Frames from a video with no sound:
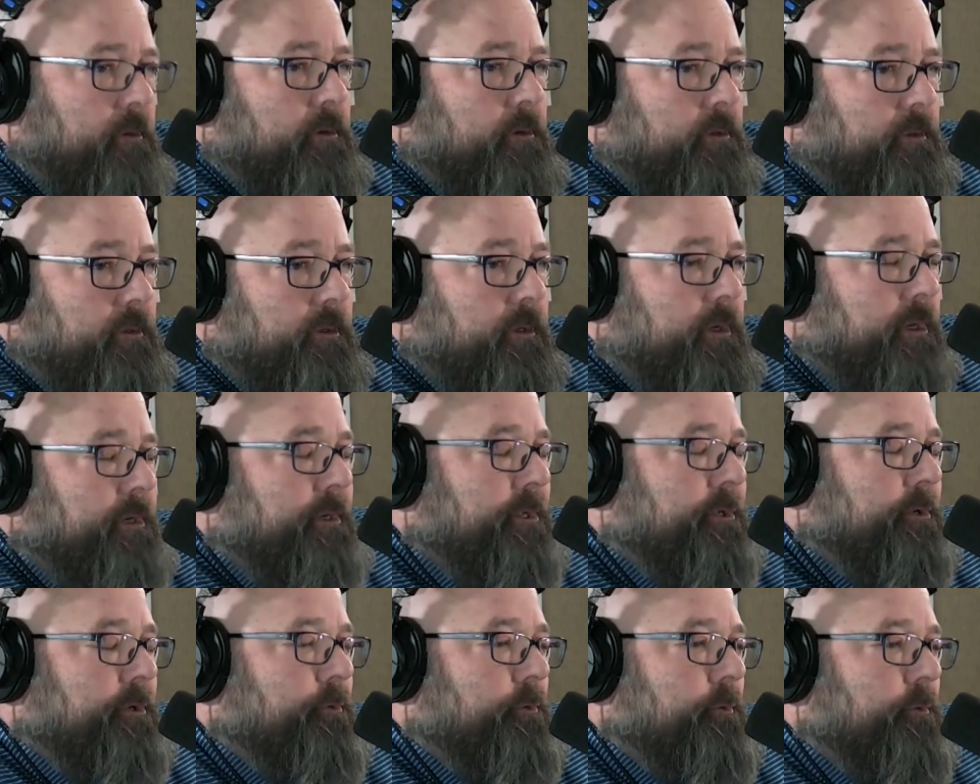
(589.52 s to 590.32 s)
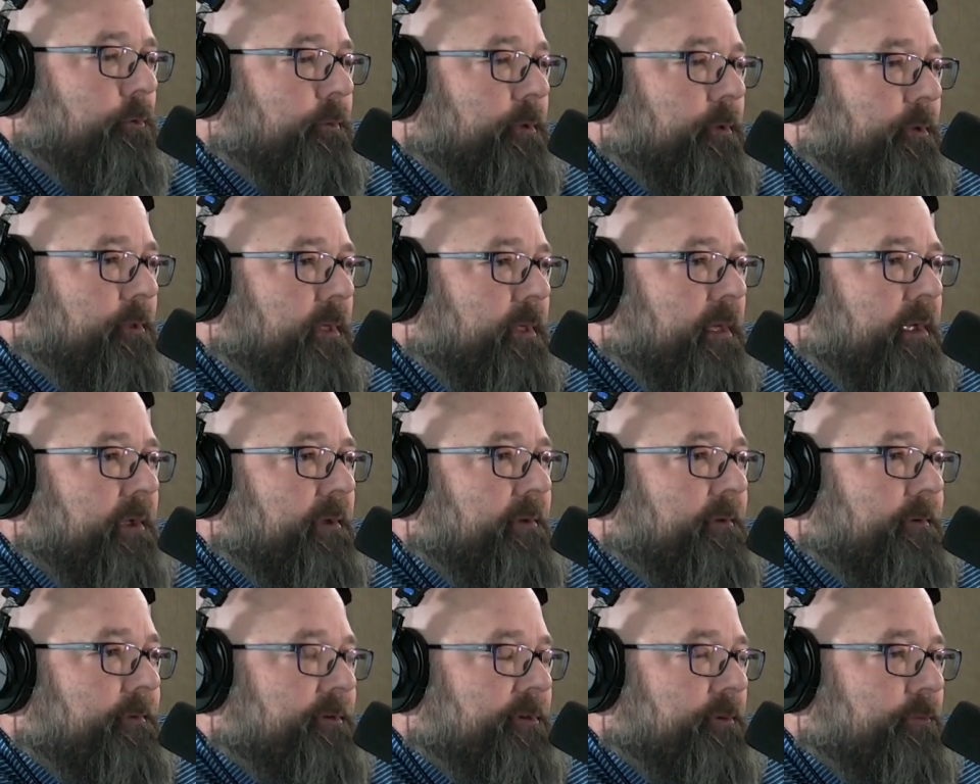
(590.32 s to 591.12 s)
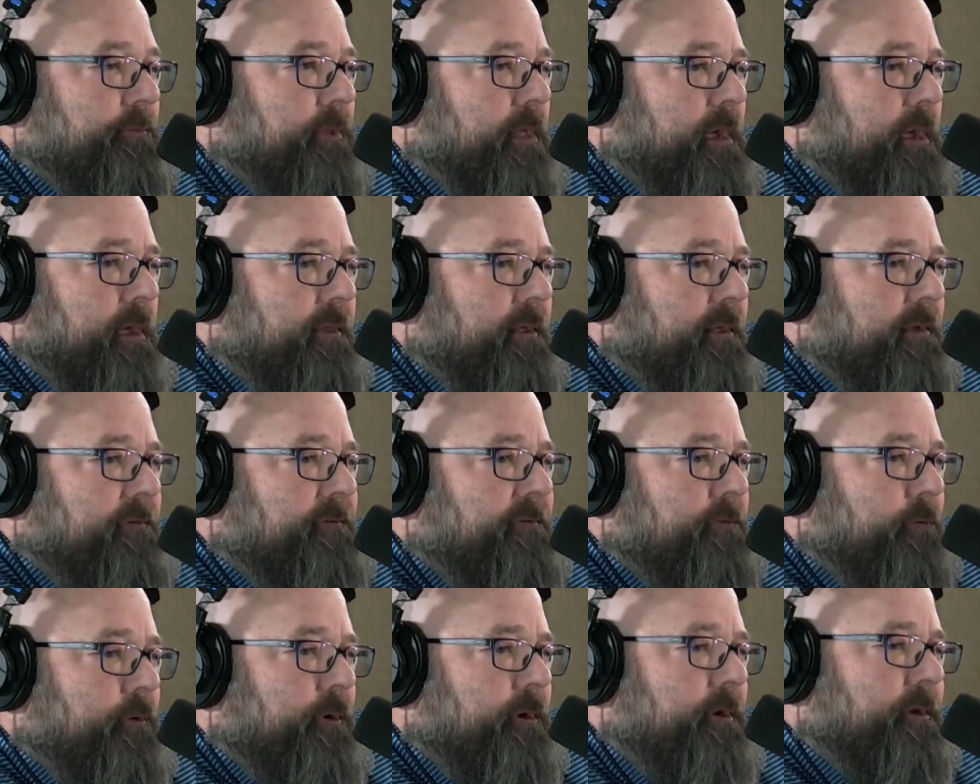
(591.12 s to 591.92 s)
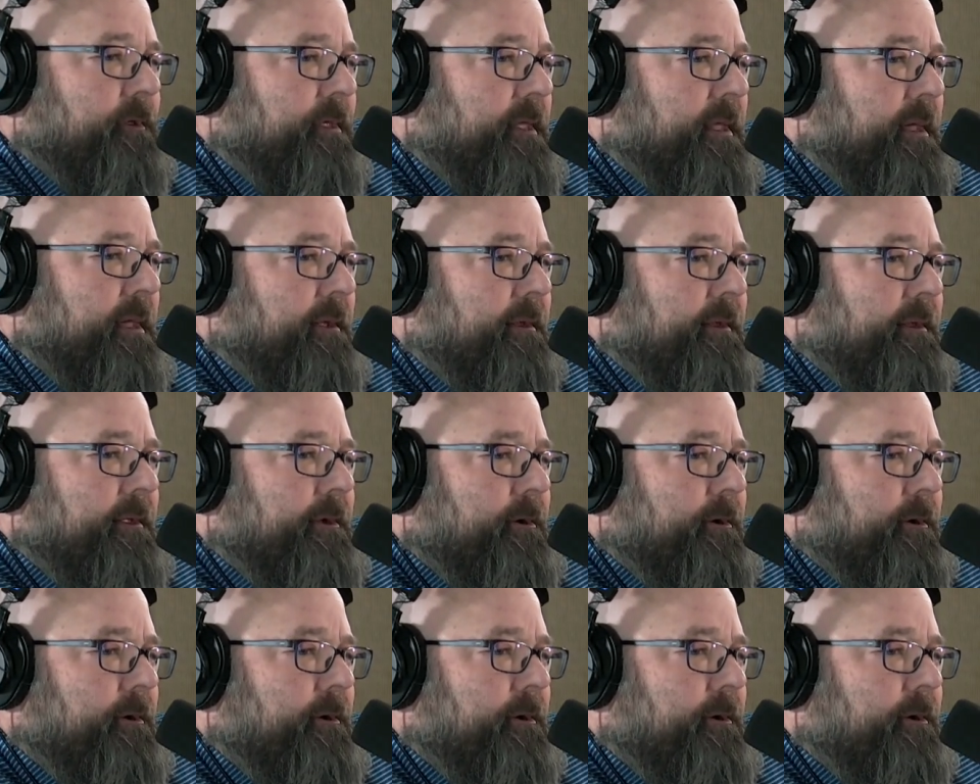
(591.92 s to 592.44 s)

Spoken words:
Yeah. Do they supply that for you to the county, or